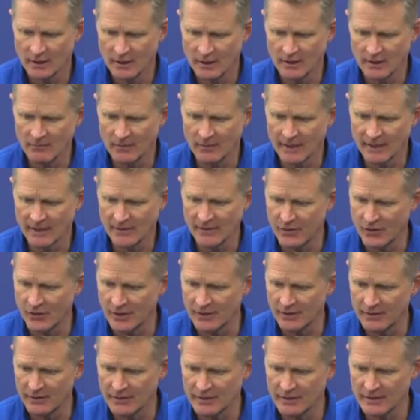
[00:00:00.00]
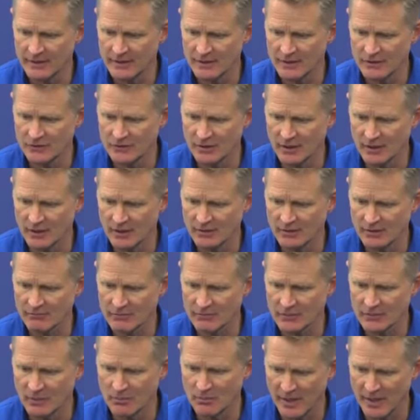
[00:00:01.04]
I thought his
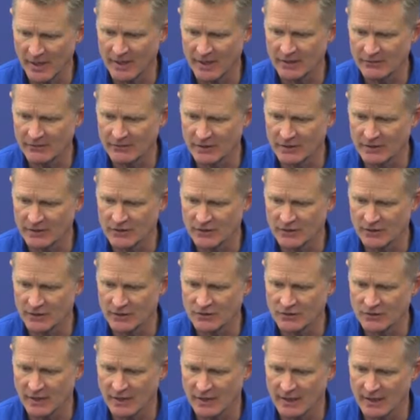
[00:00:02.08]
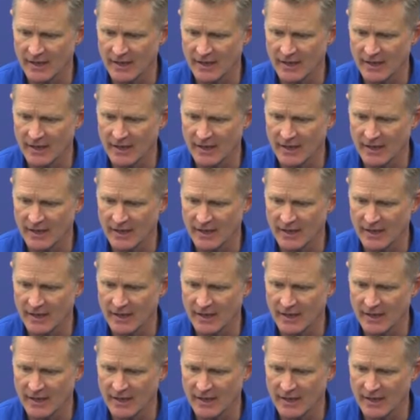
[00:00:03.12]
competitiveness in